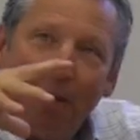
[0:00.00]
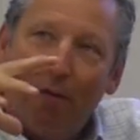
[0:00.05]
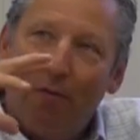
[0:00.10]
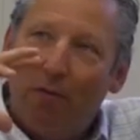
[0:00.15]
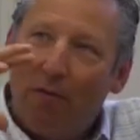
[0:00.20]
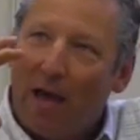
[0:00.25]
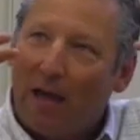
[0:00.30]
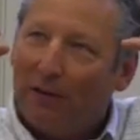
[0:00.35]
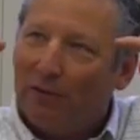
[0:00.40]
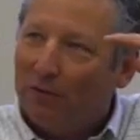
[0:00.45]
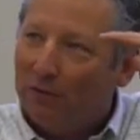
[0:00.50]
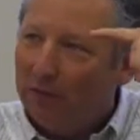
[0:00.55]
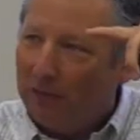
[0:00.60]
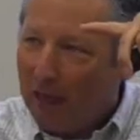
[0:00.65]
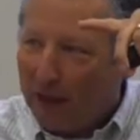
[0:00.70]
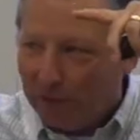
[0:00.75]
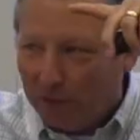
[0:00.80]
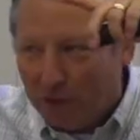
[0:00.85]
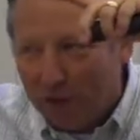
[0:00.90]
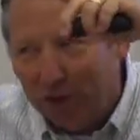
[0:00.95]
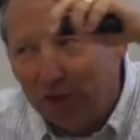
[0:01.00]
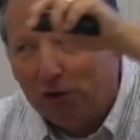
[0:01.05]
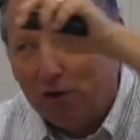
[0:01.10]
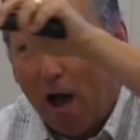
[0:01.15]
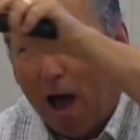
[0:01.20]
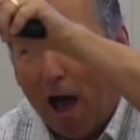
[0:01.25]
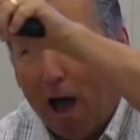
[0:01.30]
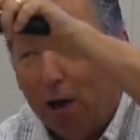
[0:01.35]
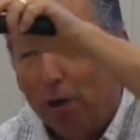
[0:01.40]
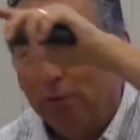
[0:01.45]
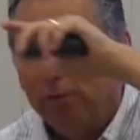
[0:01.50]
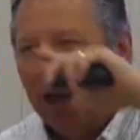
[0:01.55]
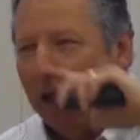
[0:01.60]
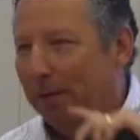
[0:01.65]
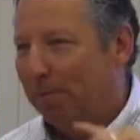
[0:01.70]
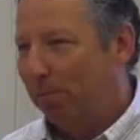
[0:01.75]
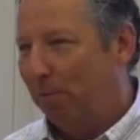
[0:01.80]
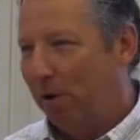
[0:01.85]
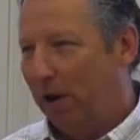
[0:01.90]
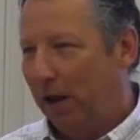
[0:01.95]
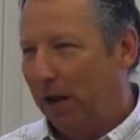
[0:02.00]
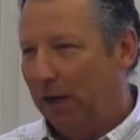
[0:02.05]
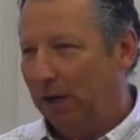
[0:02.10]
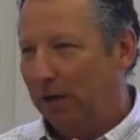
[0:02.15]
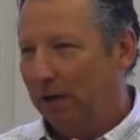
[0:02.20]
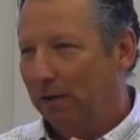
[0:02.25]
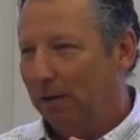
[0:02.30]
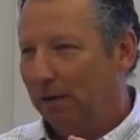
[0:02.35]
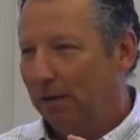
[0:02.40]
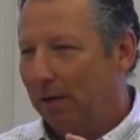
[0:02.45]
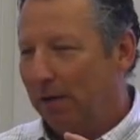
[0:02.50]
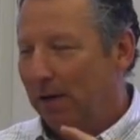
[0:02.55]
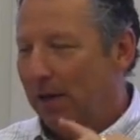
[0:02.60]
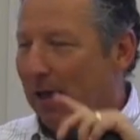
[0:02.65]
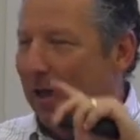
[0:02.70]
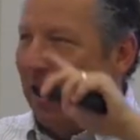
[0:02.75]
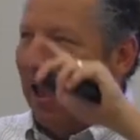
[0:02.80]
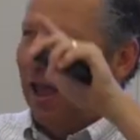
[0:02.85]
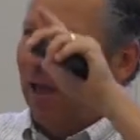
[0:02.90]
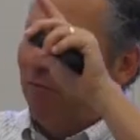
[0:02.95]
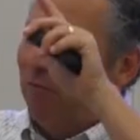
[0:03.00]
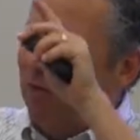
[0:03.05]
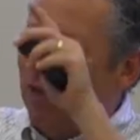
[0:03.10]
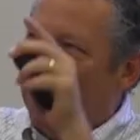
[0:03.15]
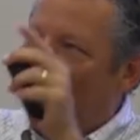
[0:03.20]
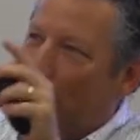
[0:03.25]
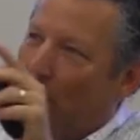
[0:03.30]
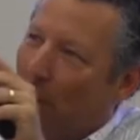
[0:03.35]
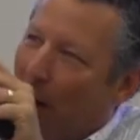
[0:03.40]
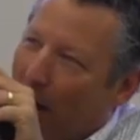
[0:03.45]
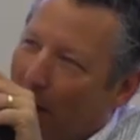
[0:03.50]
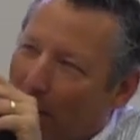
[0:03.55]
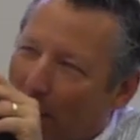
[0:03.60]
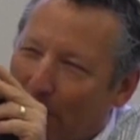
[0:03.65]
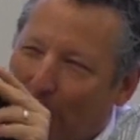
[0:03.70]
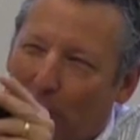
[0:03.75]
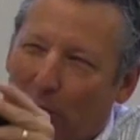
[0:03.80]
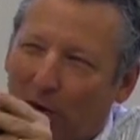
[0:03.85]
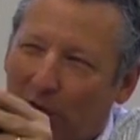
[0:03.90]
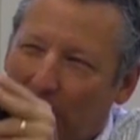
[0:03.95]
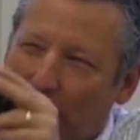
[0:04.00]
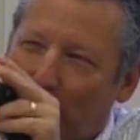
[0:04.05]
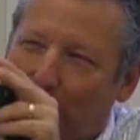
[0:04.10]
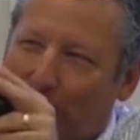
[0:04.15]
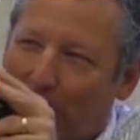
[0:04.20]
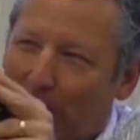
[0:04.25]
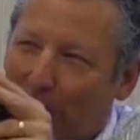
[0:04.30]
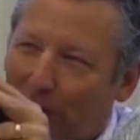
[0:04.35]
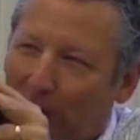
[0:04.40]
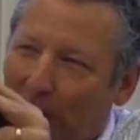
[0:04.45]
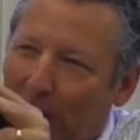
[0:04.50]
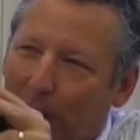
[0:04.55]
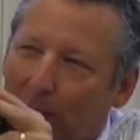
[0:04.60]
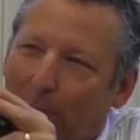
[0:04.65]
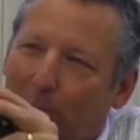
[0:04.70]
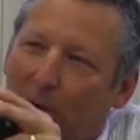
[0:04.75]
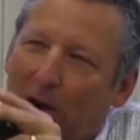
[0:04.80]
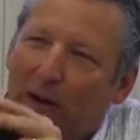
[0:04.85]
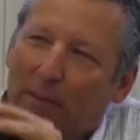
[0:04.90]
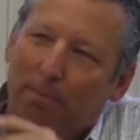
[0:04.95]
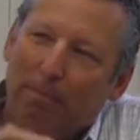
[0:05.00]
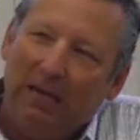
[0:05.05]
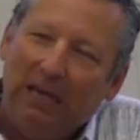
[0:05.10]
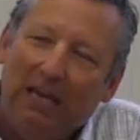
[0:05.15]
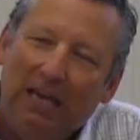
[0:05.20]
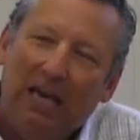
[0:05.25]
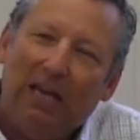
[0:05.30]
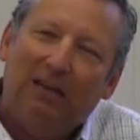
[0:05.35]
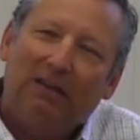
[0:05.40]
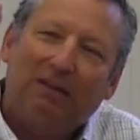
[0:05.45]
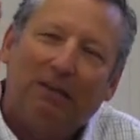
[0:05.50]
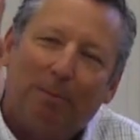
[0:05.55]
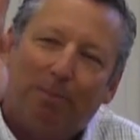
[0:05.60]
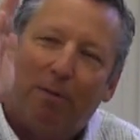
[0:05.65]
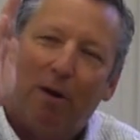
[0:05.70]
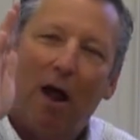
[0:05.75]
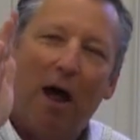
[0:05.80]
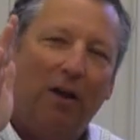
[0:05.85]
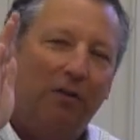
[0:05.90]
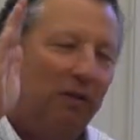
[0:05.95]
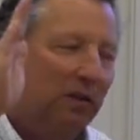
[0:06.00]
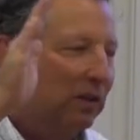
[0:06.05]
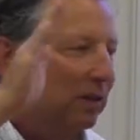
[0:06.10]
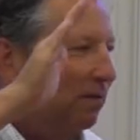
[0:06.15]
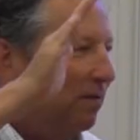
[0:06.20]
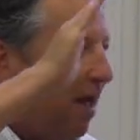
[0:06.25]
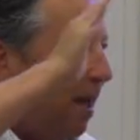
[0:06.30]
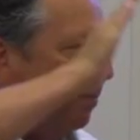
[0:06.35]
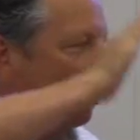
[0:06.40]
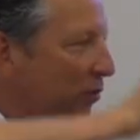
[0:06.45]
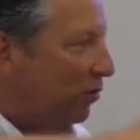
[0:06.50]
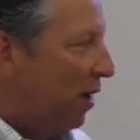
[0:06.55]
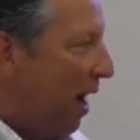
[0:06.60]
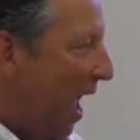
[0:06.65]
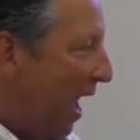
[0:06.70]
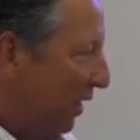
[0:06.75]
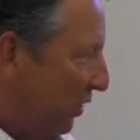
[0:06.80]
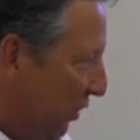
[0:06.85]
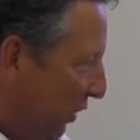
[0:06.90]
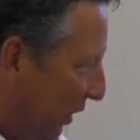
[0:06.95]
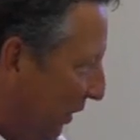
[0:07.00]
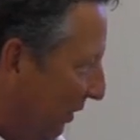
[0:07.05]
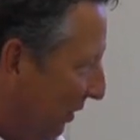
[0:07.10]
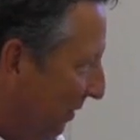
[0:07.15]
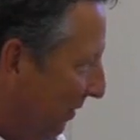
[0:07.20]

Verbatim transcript: That's, that's the childlike brain. And then right around 14 or 15, the brain begins the process of abstraction.